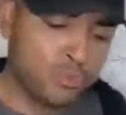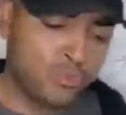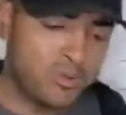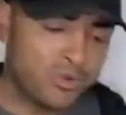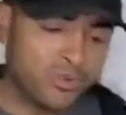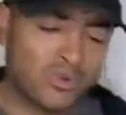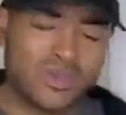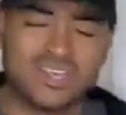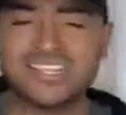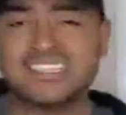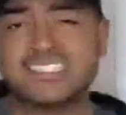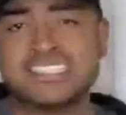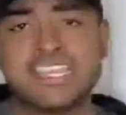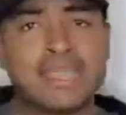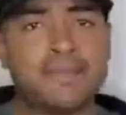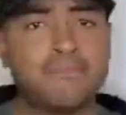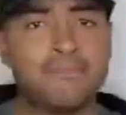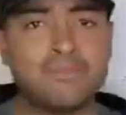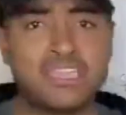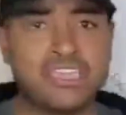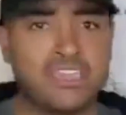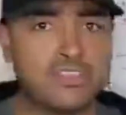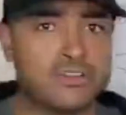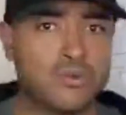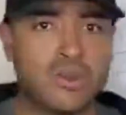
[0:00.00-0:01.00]
but what does that
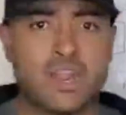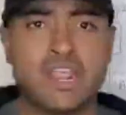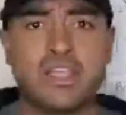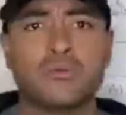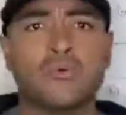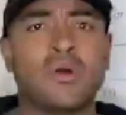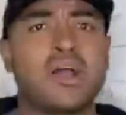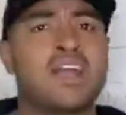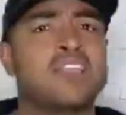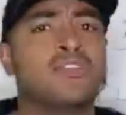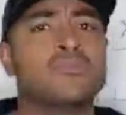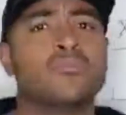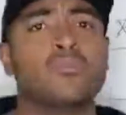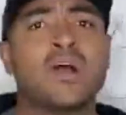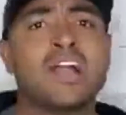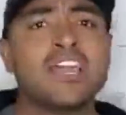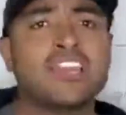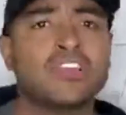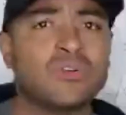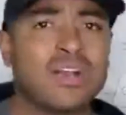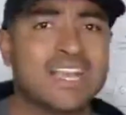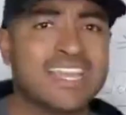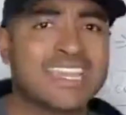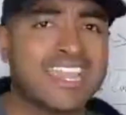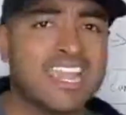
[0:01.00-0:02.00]
mean, right? Why
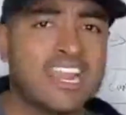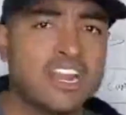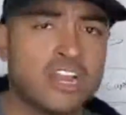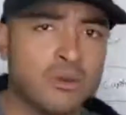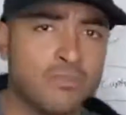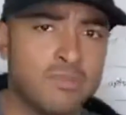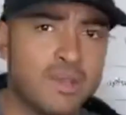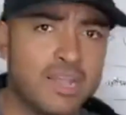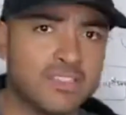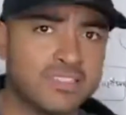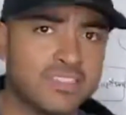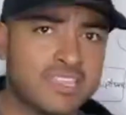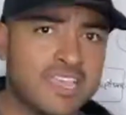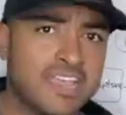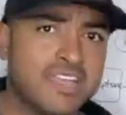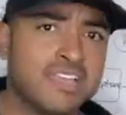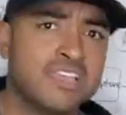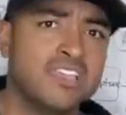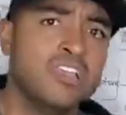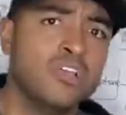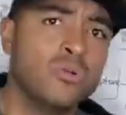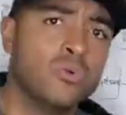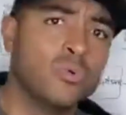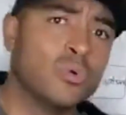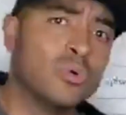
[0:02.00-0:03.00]
do I care about that?
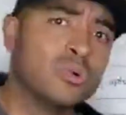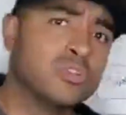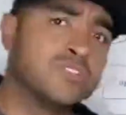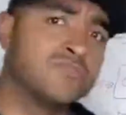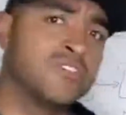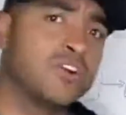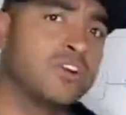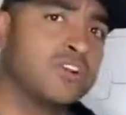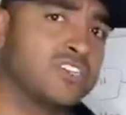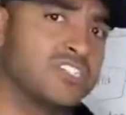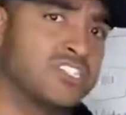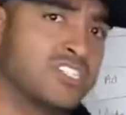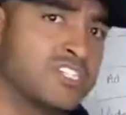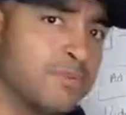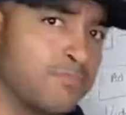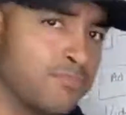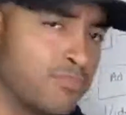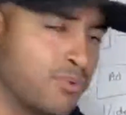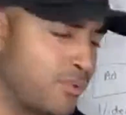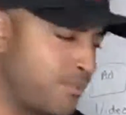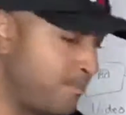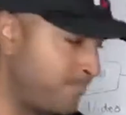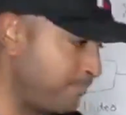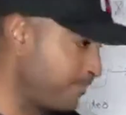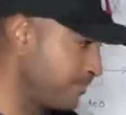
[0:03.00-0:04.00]
Well, it's very simple.